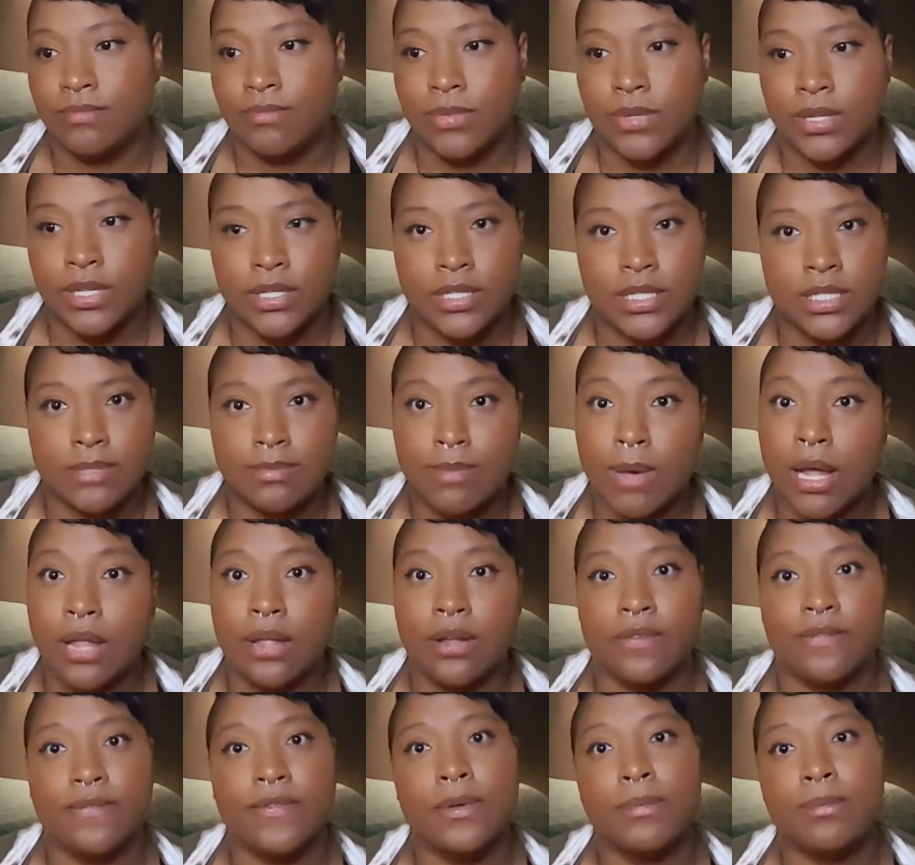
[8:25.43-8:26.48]
a
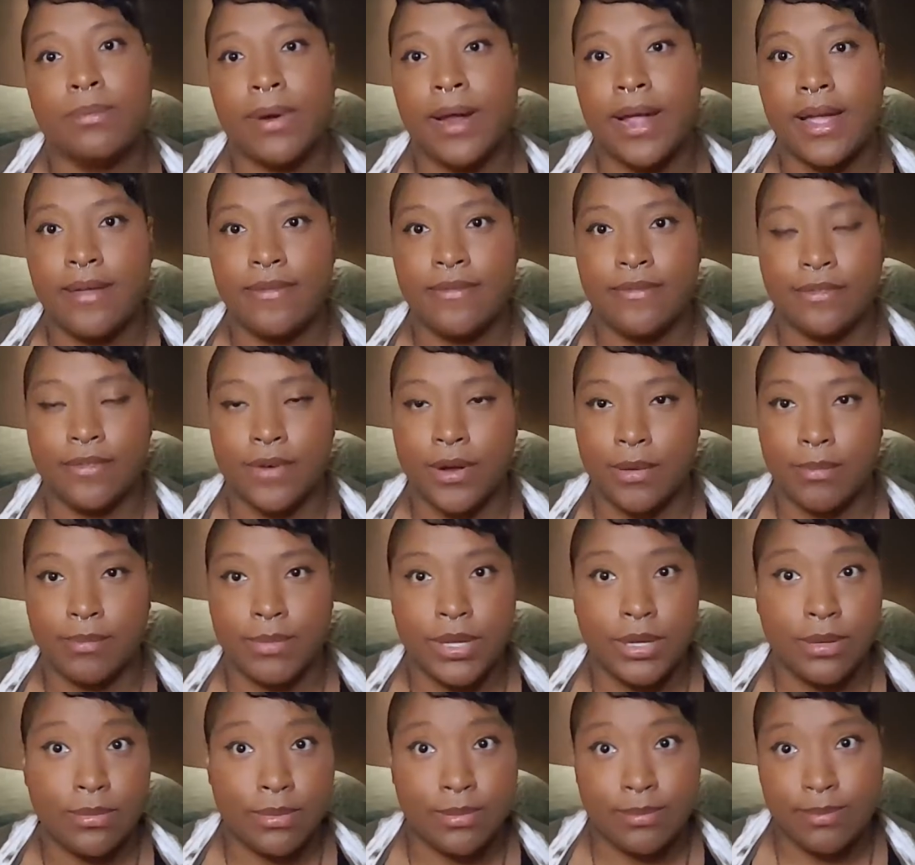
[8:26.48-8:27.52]
smaller footprint from
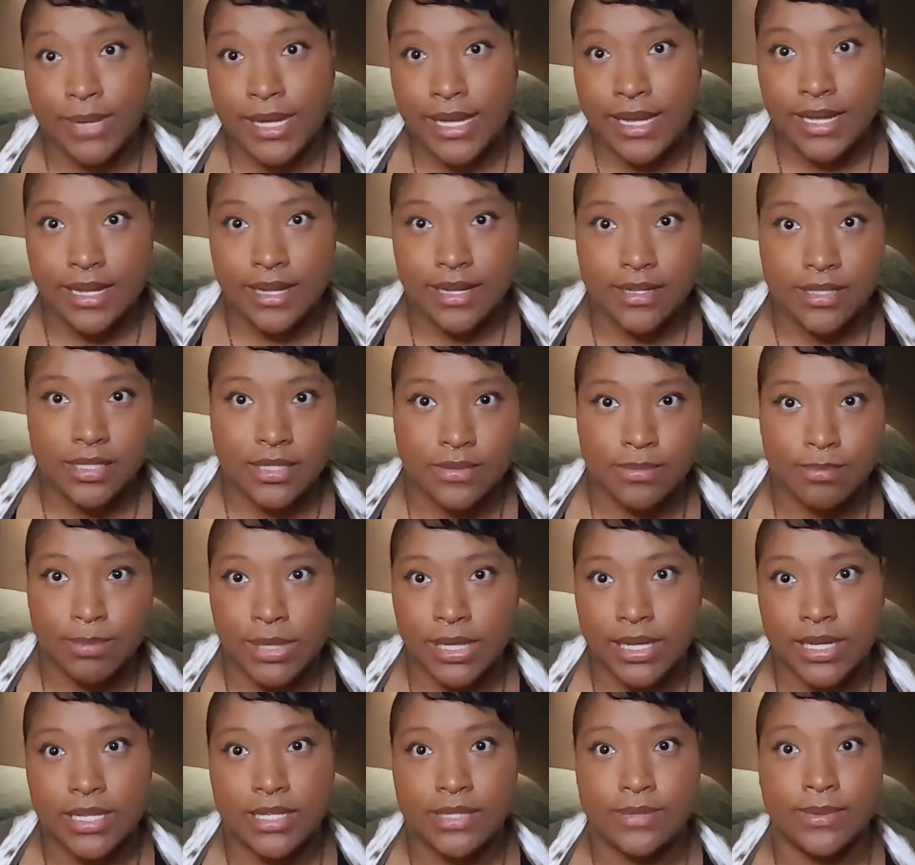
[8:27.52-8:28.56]
human beings
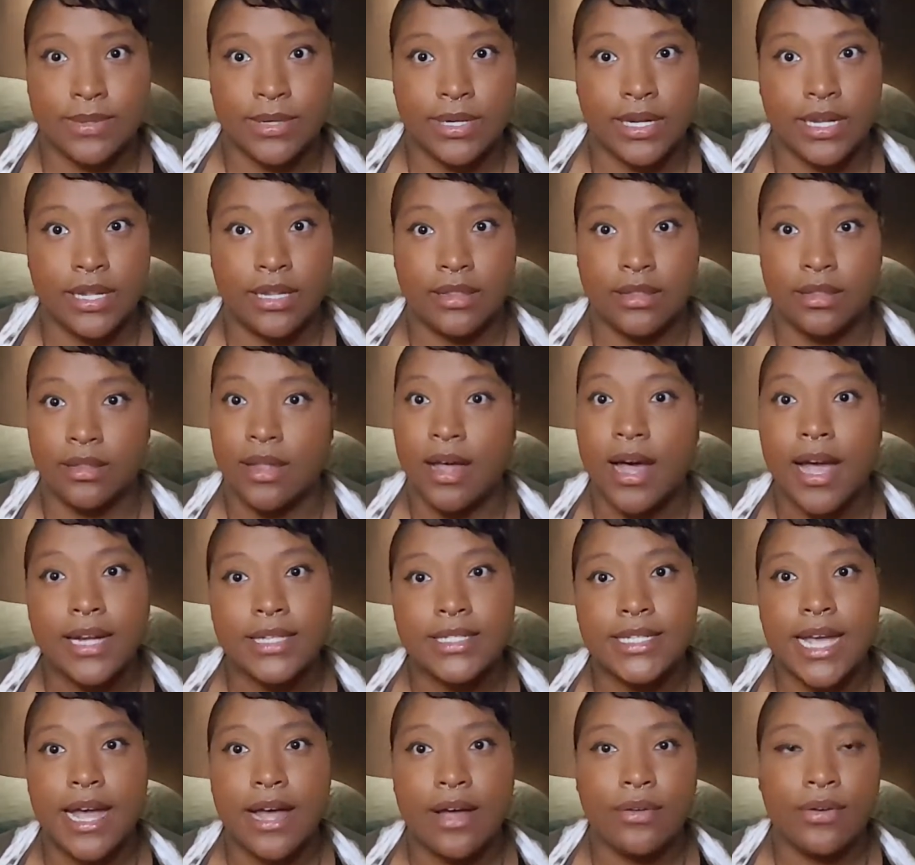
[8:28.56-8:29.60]
because we're in
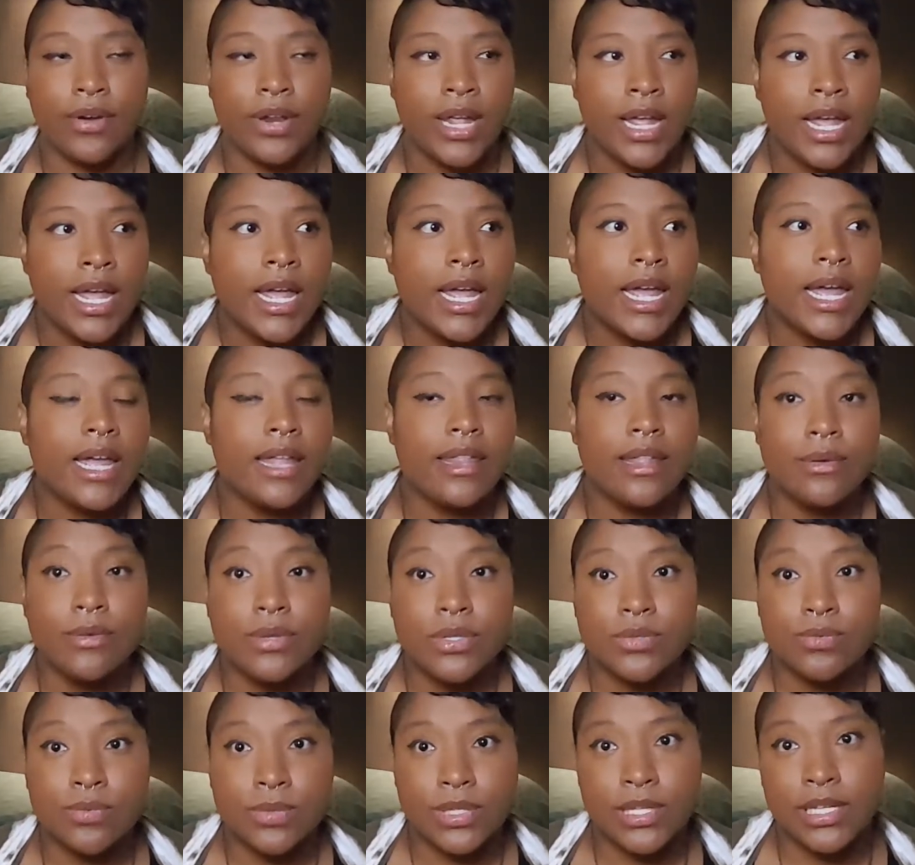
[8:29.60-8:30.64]
lockdown. And that
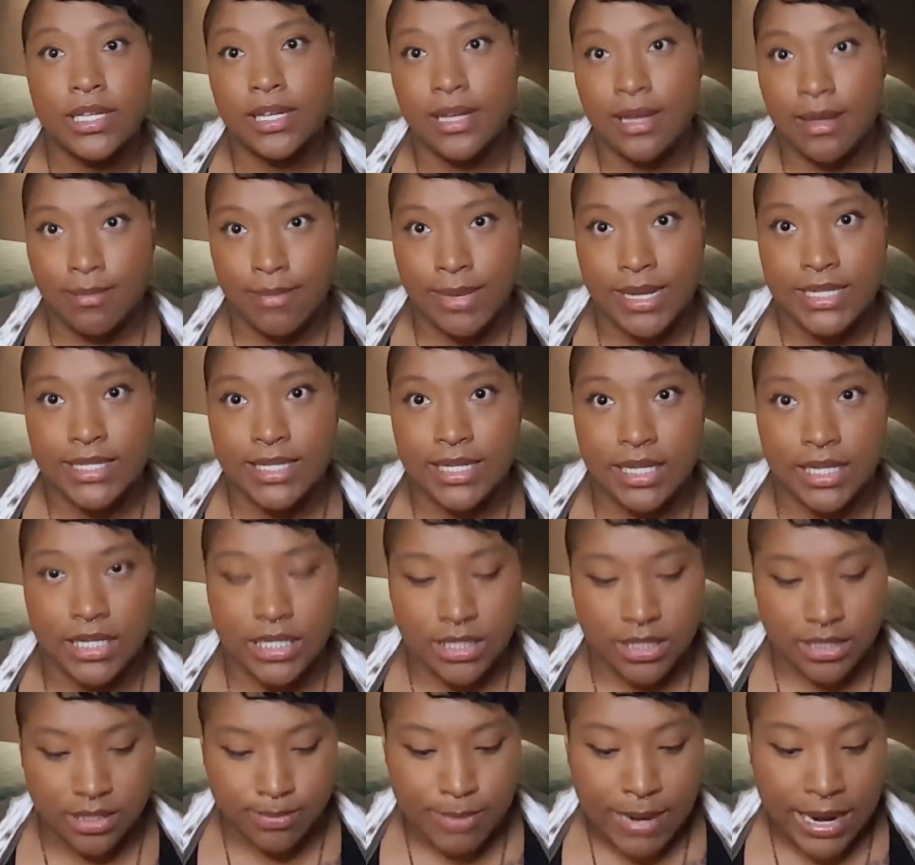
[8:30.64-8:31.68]
was really amazing and
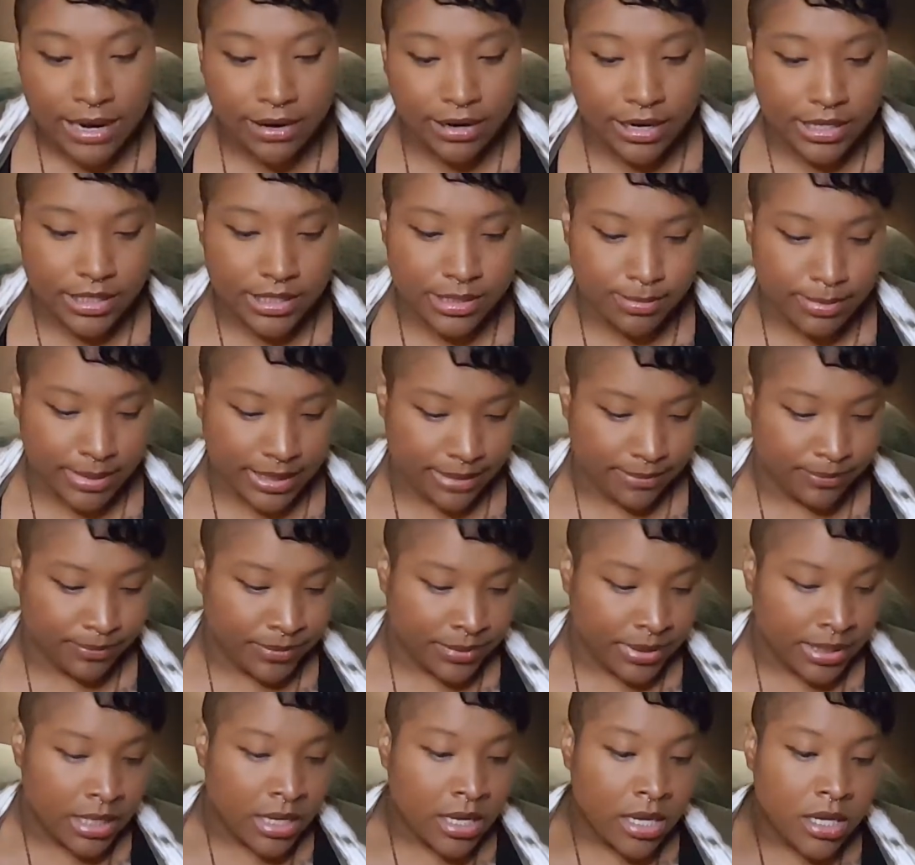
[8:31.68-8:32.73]
inspiring to me.
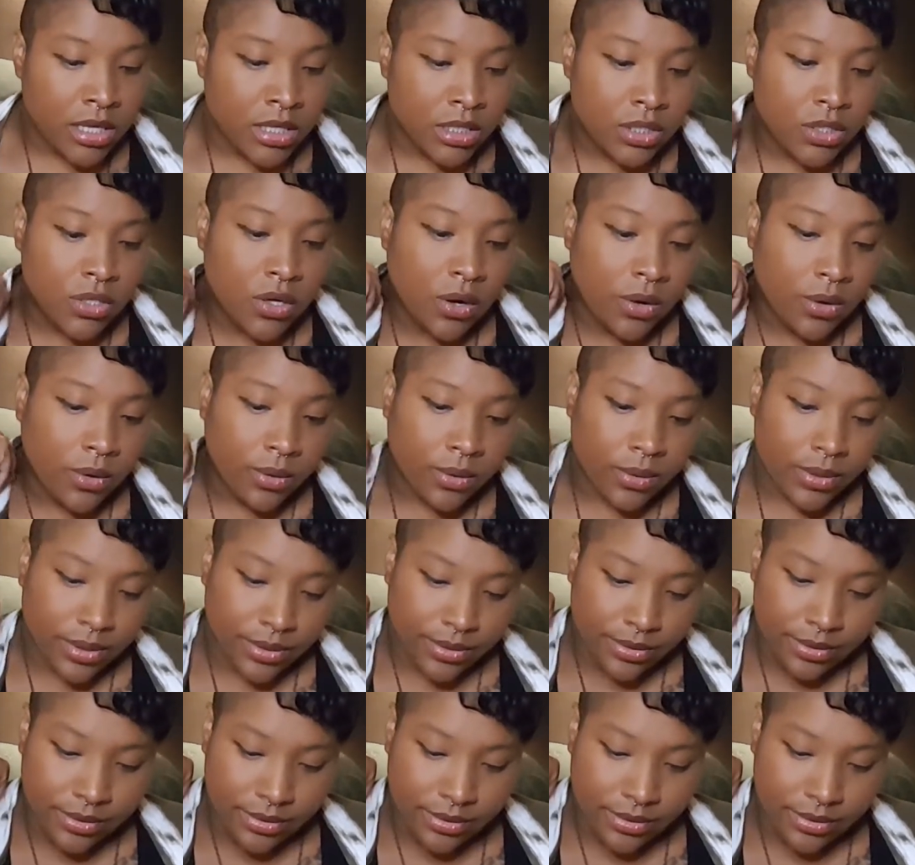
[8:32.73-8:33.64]
So,